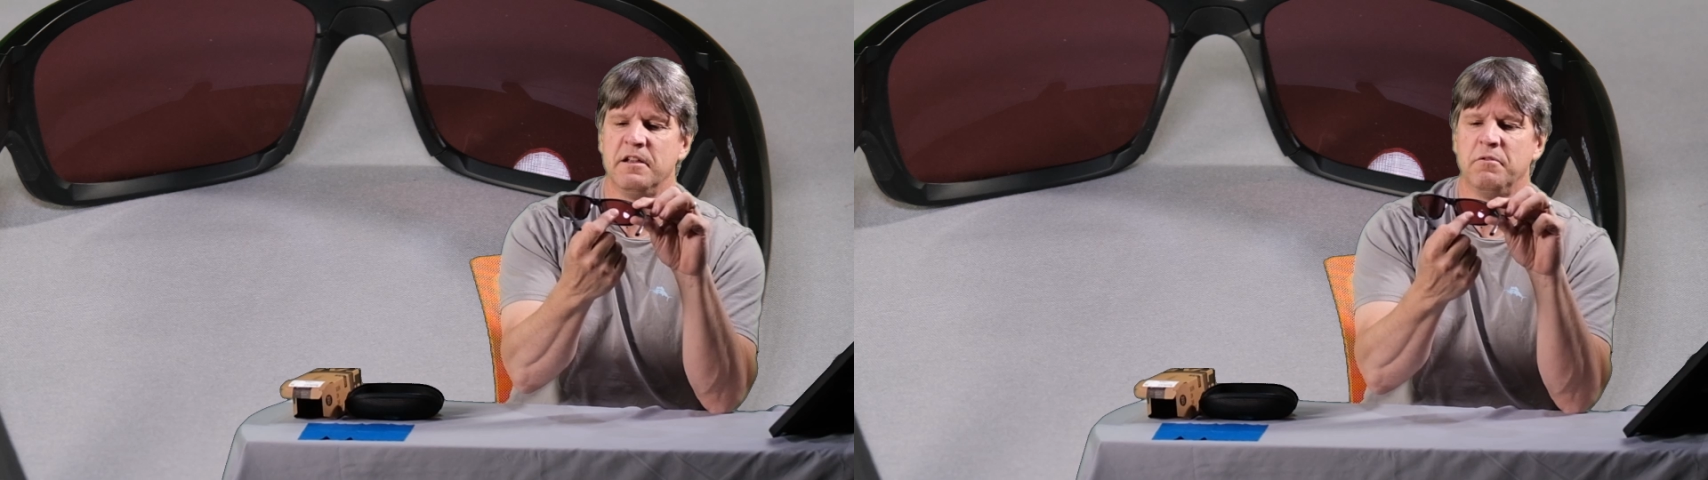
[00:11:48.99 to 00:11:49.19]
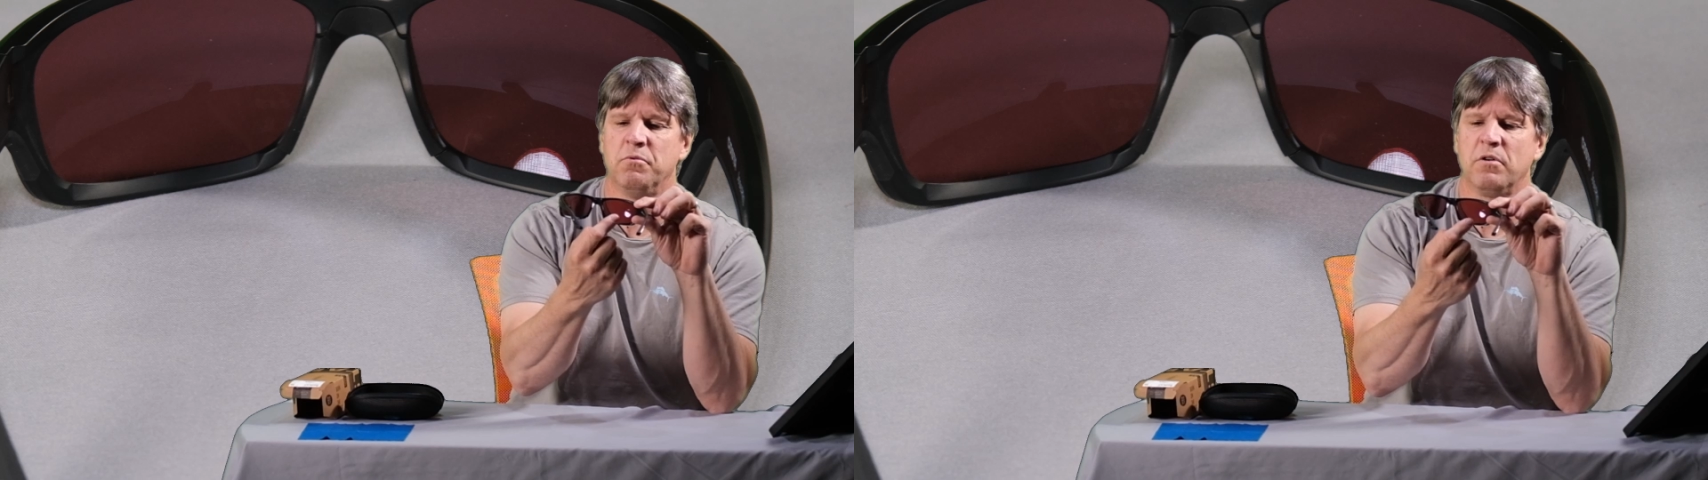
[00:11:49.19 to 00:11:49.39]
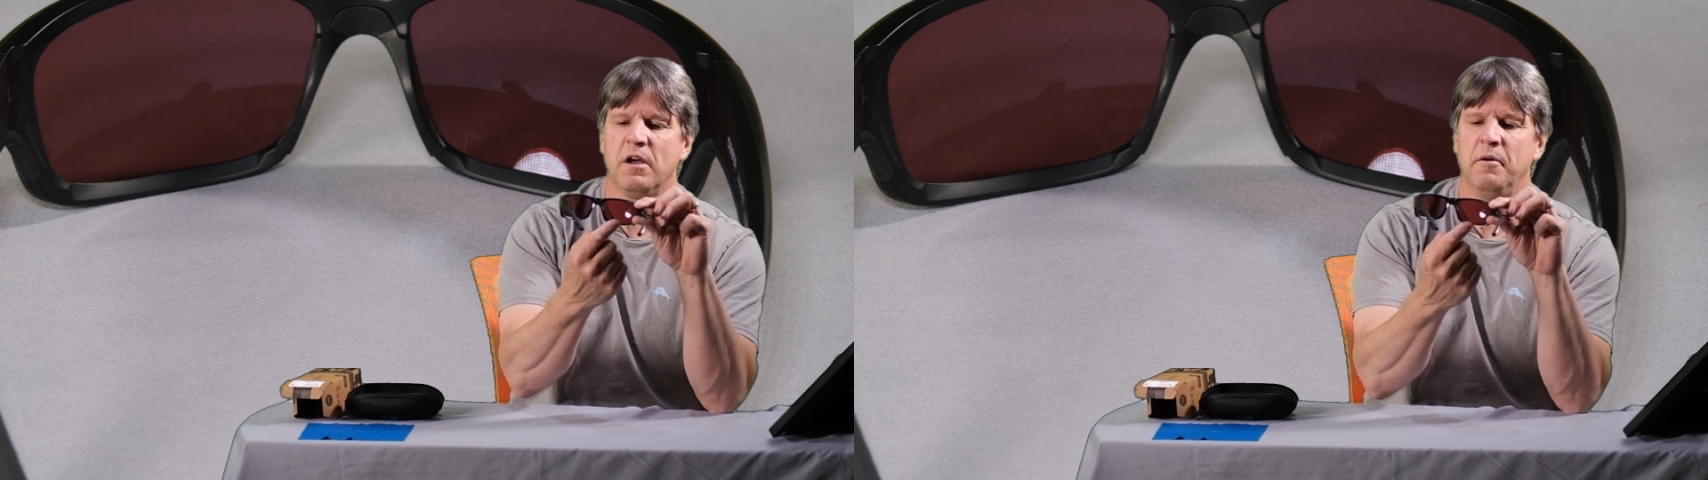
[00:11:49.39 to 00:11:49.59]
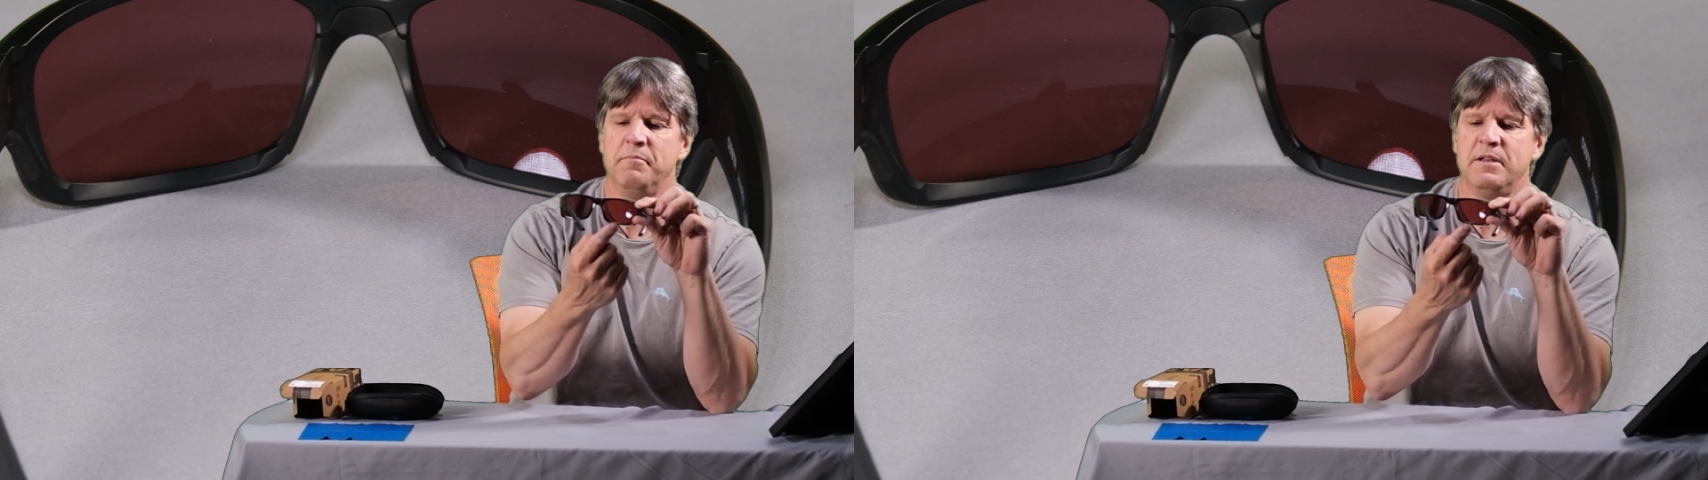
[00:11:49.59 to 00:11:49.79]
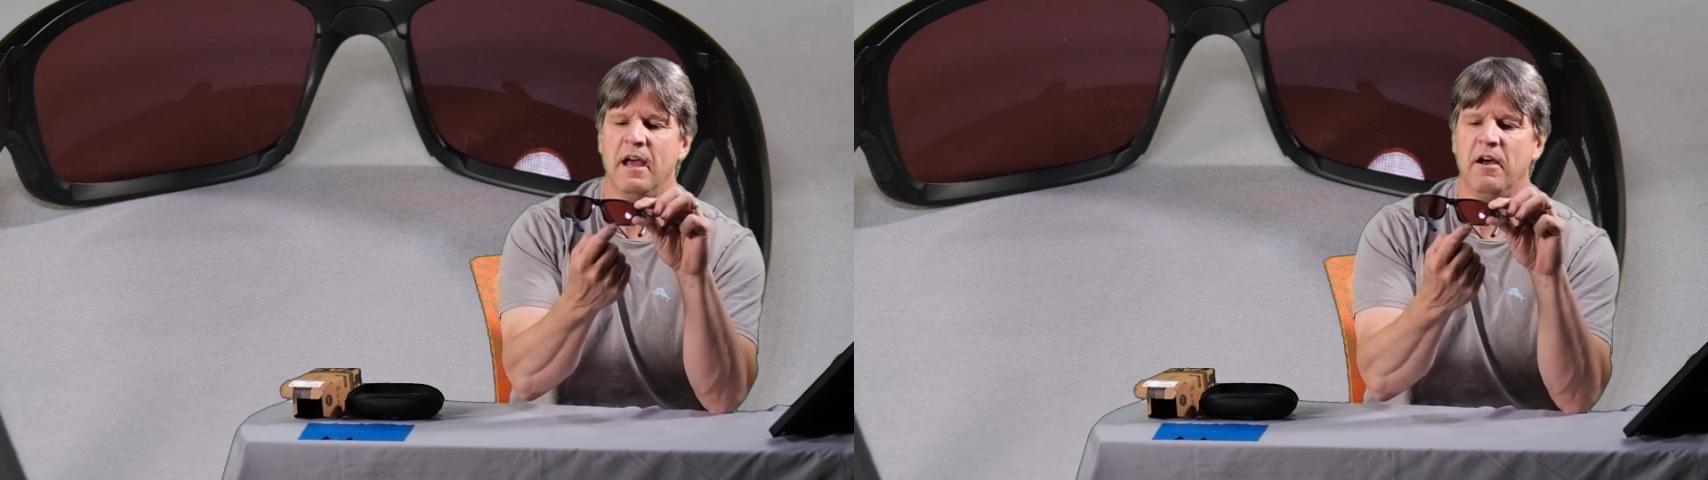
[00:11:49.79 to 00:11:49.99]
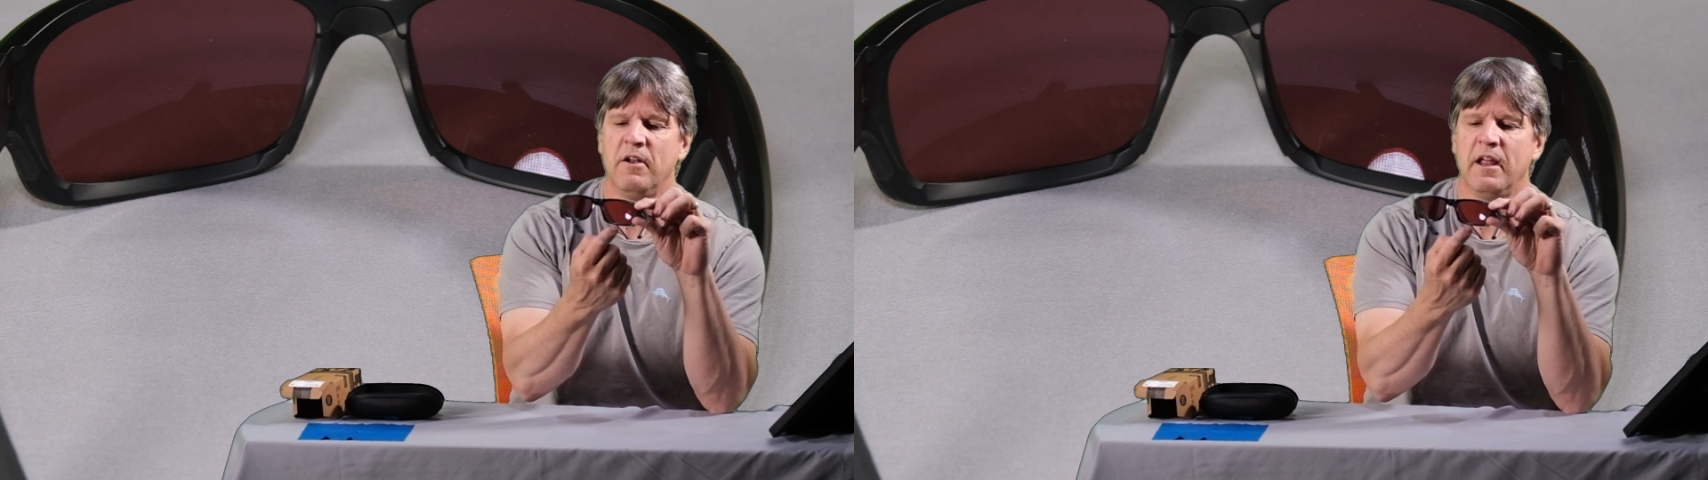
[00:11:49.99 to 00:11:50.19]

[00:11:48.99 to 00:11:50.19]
it will come down